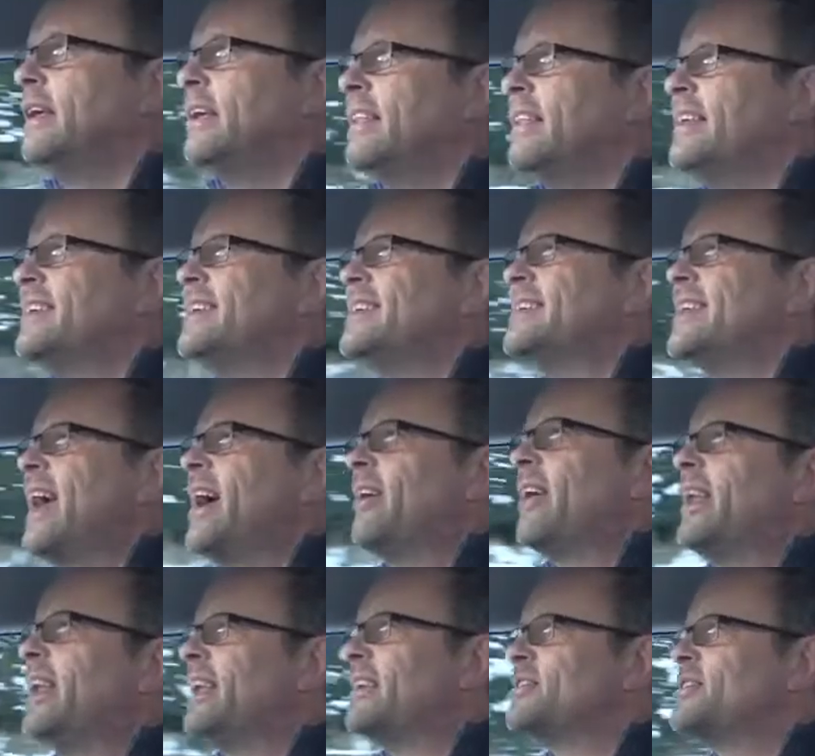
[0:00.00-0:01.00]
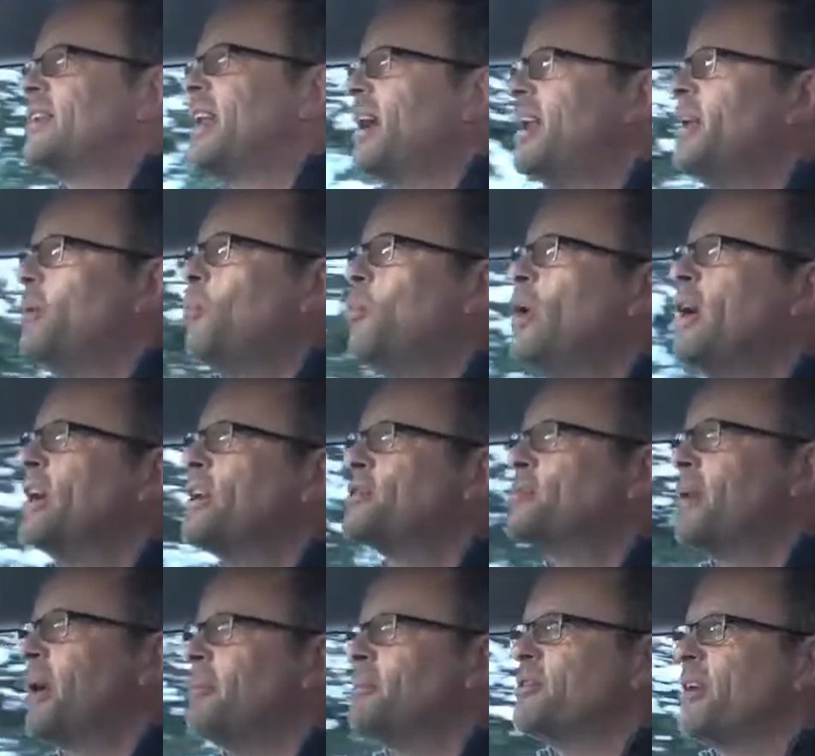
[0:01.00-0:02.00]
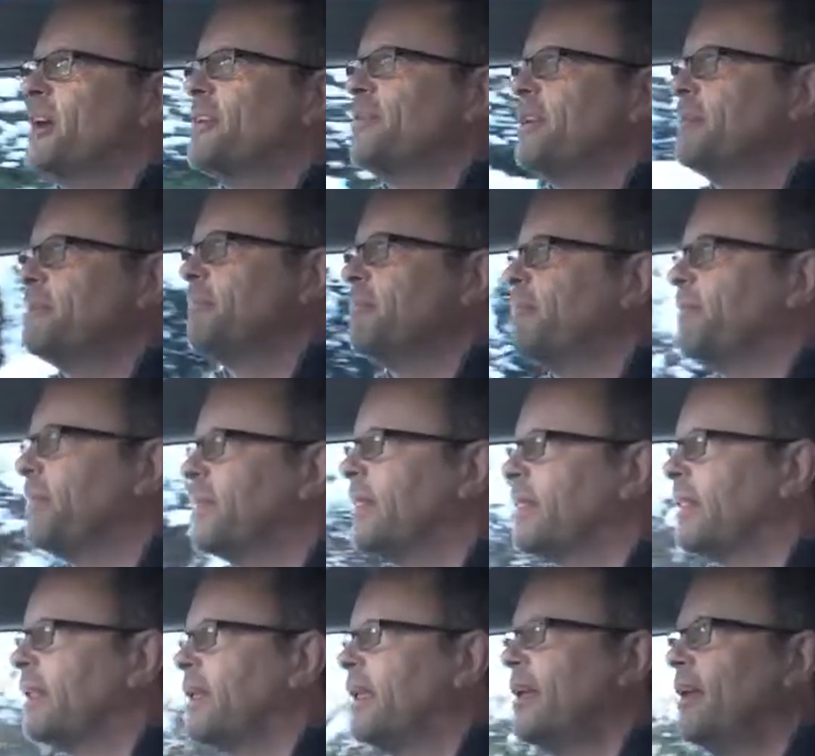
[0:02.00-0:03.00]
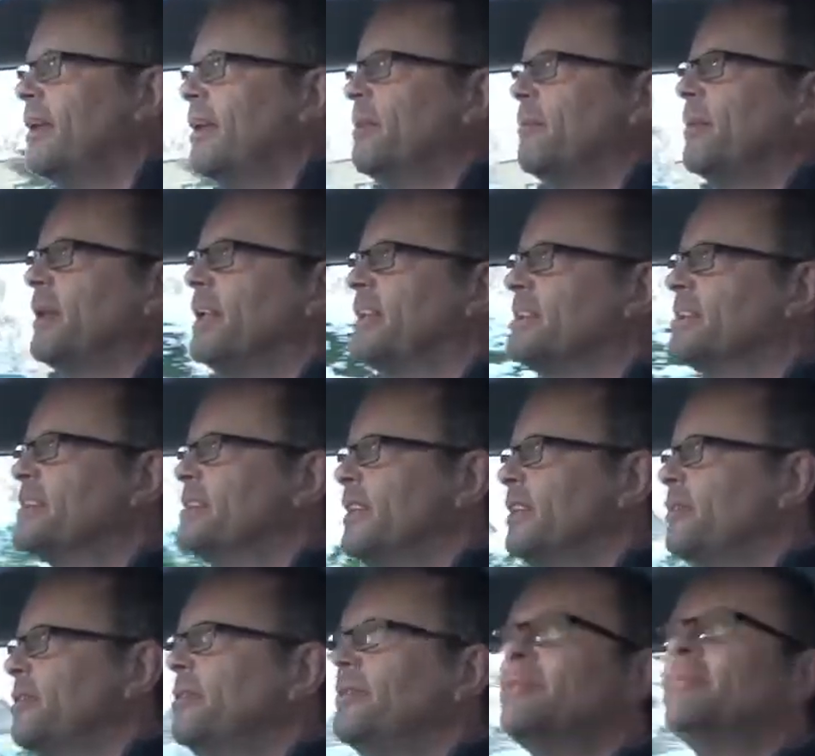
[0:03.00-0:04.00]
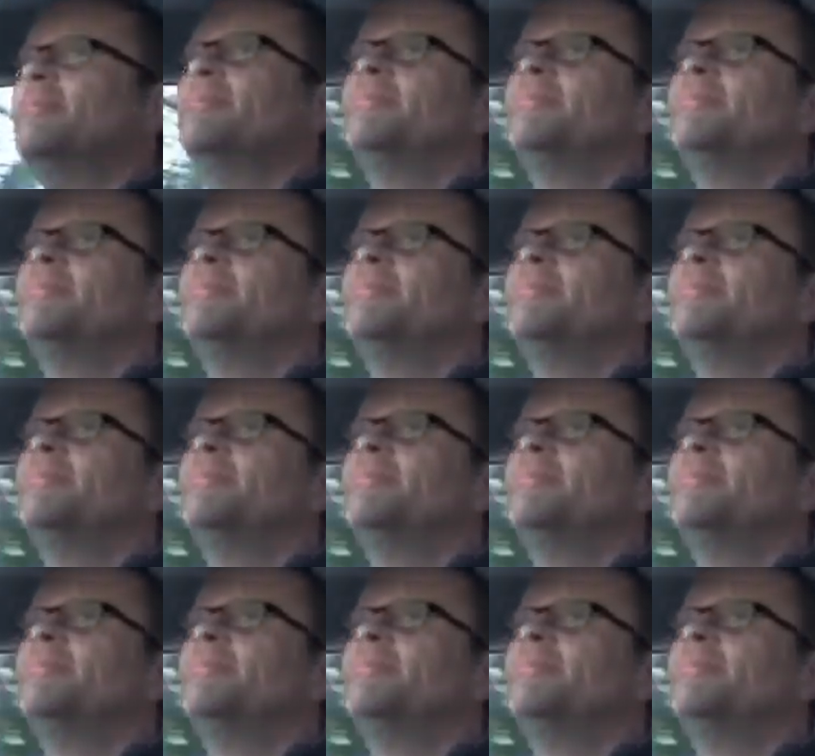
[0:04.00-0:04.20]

This is now getting slightly worse where I'm driving, but it's still